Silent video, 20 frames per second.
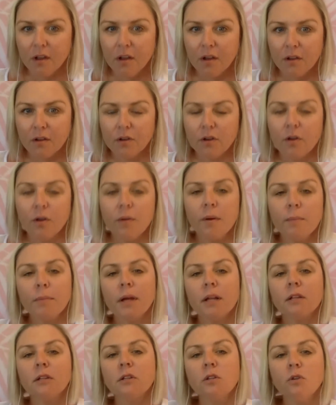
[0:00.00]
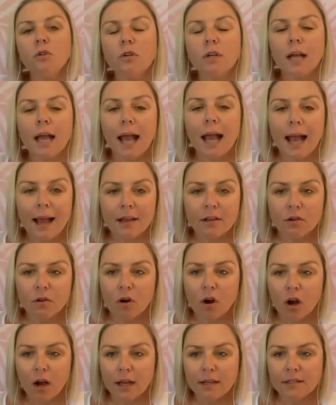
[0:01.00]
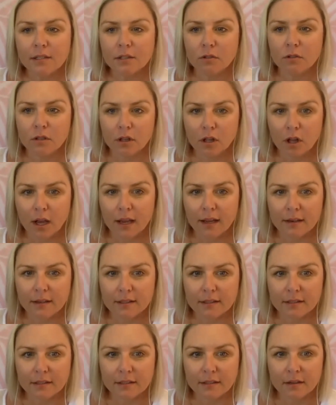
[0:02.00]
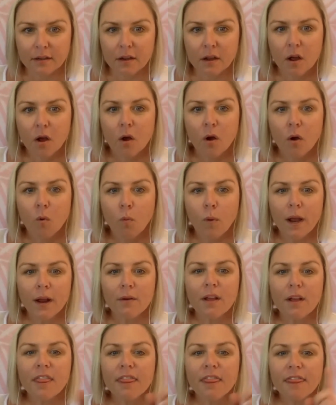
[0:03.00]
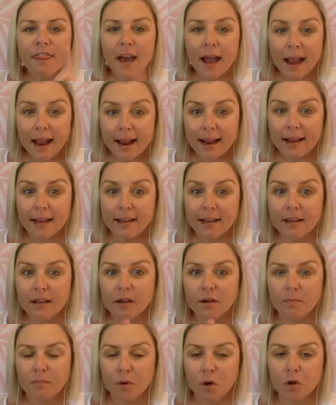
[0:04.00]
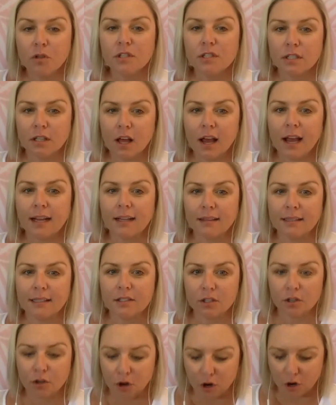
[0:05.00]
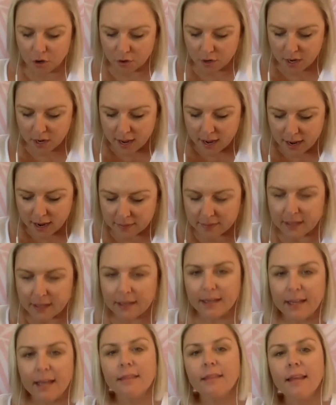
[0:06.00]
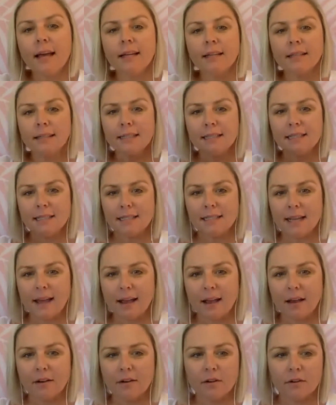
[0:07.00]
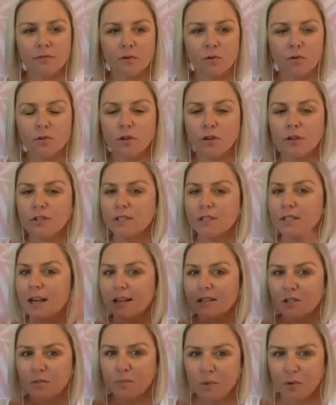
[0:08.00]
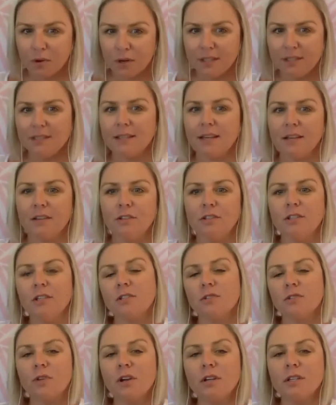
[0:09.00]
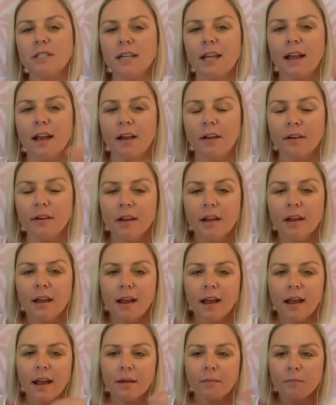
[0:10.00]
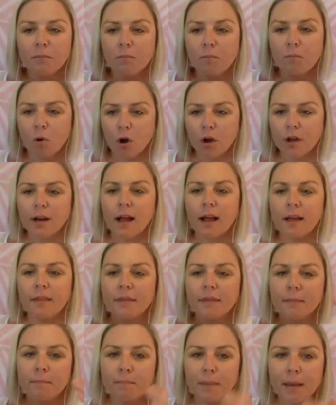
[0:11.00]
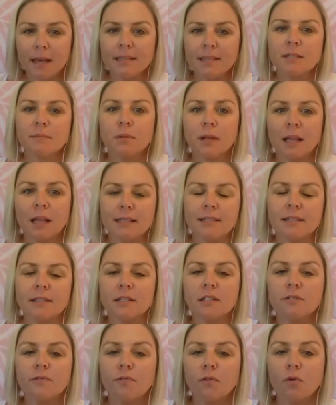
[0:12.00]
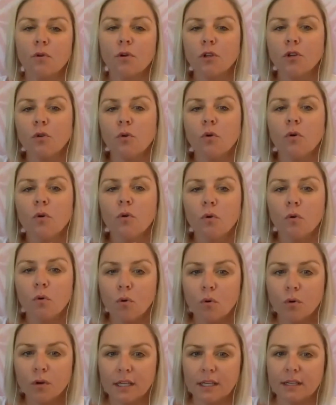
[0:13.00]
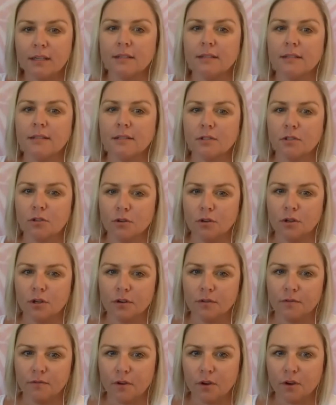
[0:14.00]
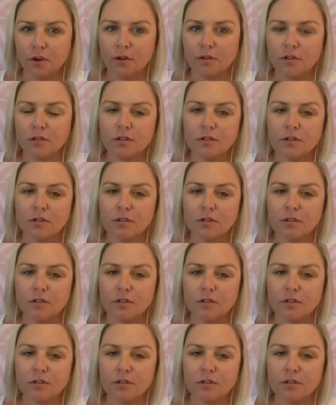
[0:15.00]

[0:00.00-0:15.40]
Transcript: You know, but look at your ideal client. Where are they most likely to go? And then get that list out of all those touch points that you just wrote down, and what are the best places for your audience to convert.